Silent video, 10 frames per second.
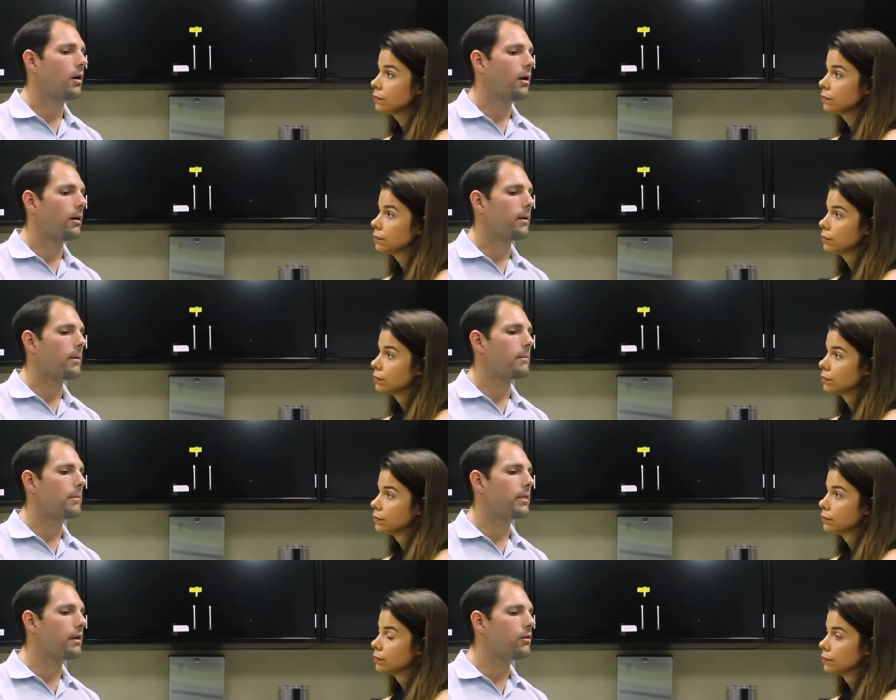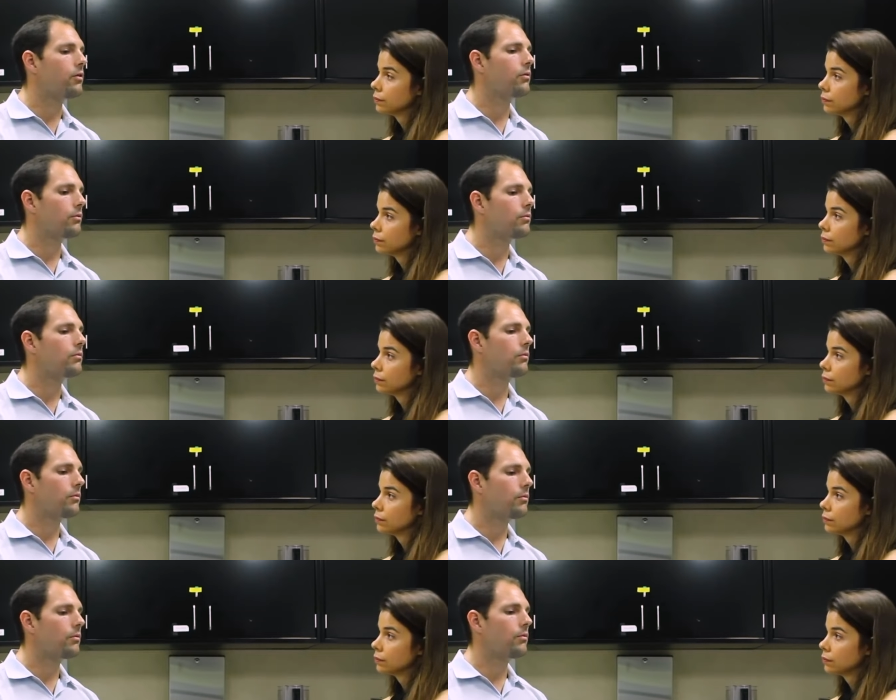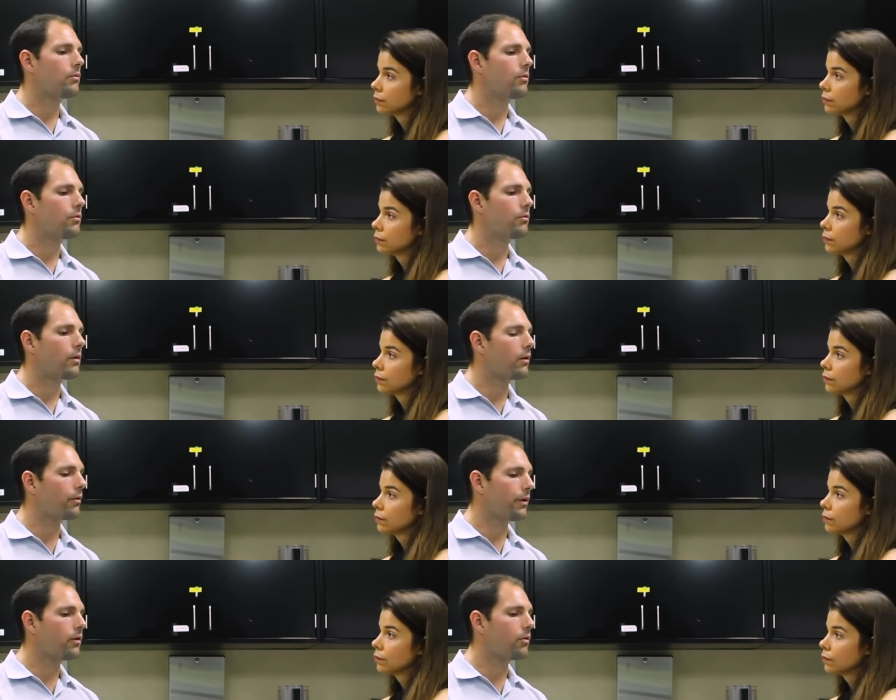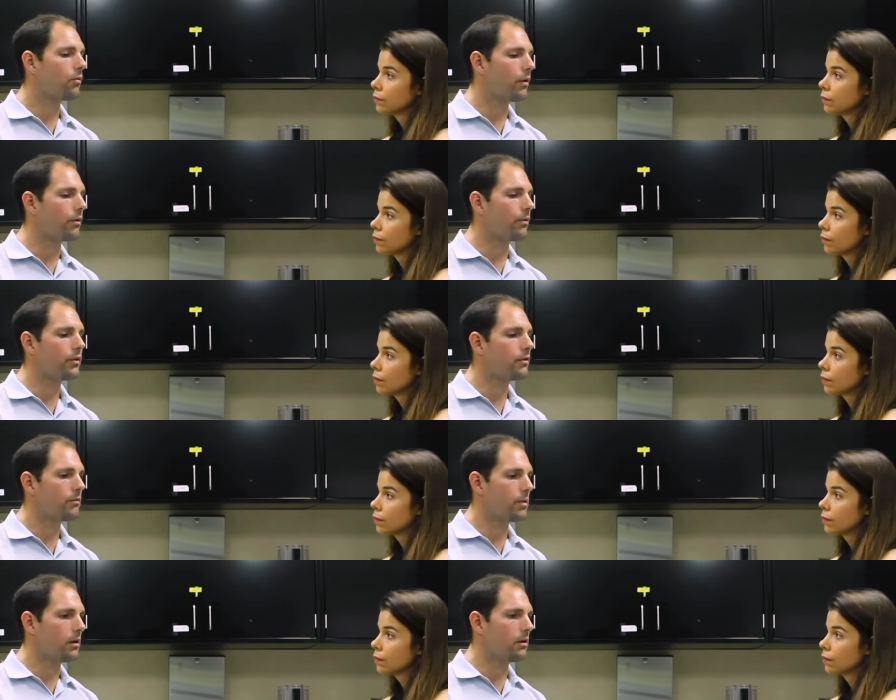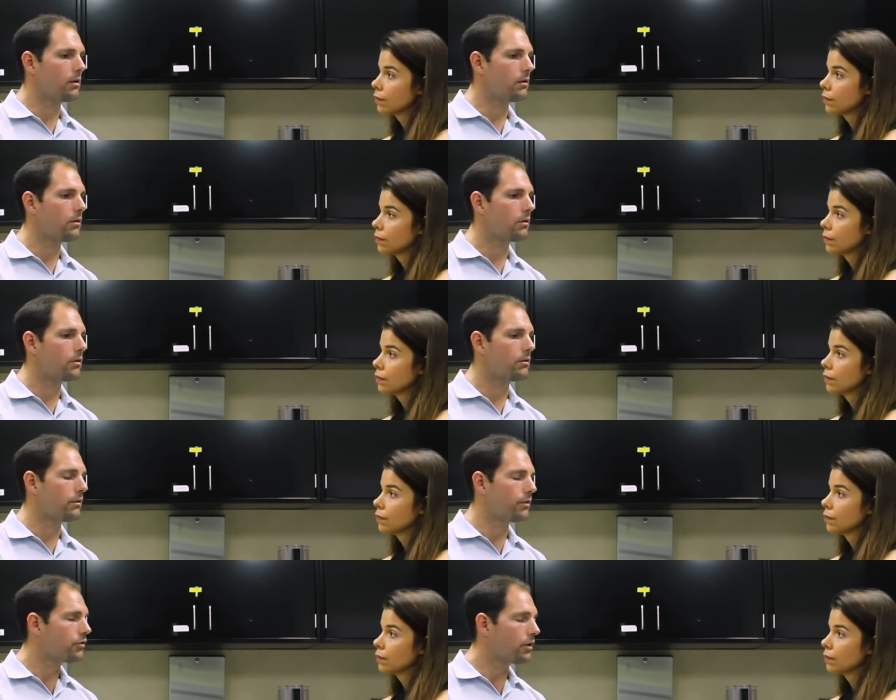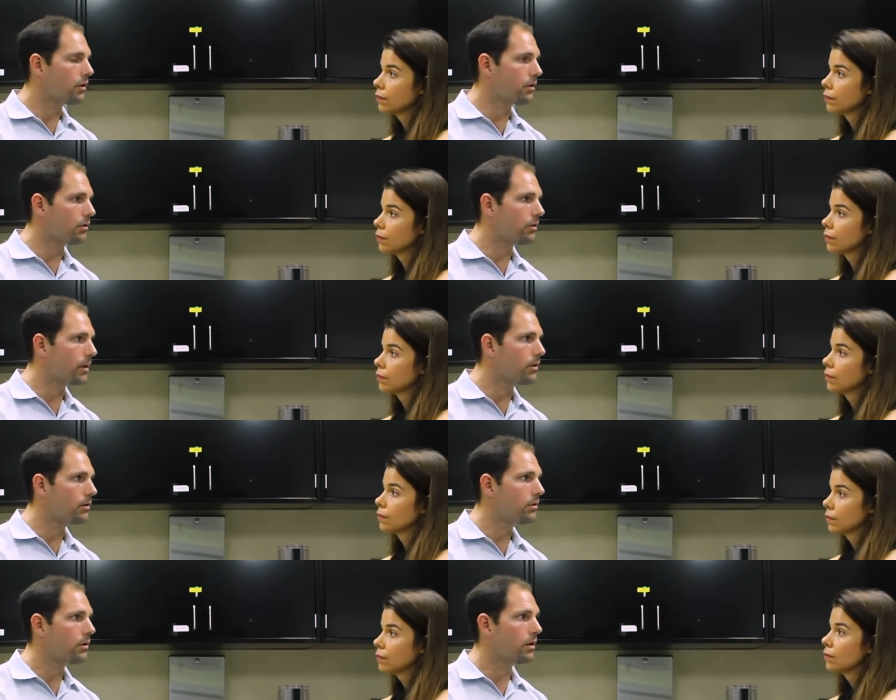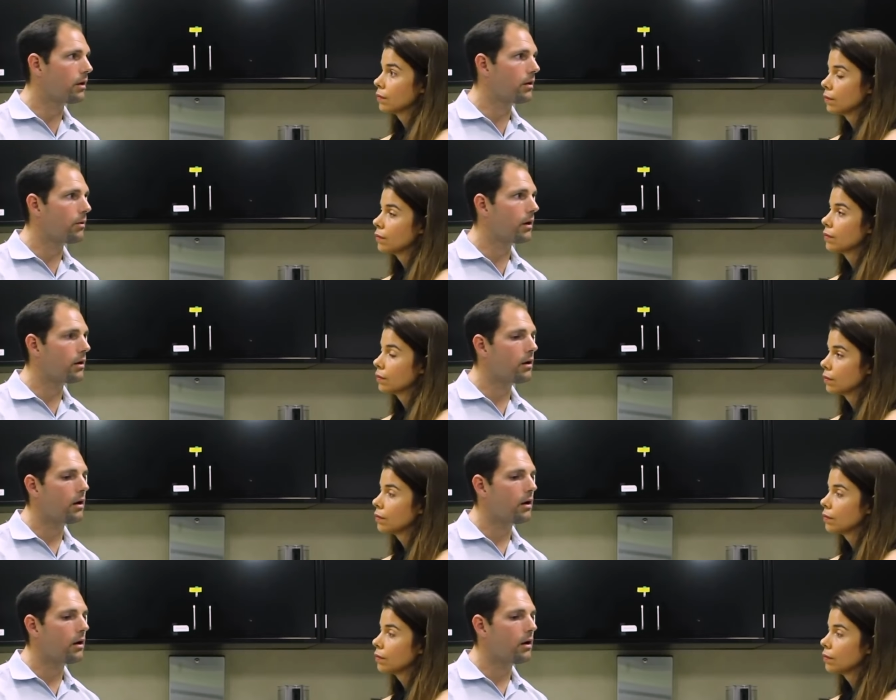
Speaker 1: Uh, but then you, you, I don't think you'll run the risk of being deficient in glutamine in any way.